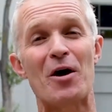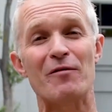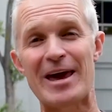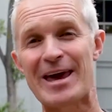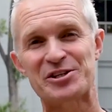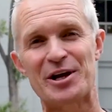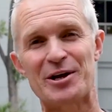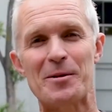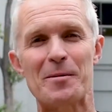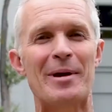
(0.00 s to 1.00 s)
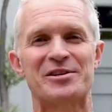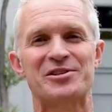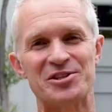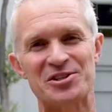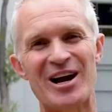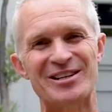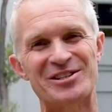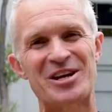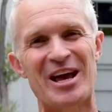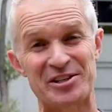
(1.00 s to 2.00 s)
of Excel Maths and
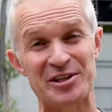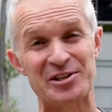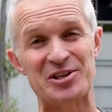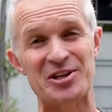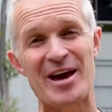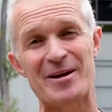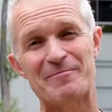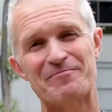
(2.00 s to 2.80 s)
Science as it is today.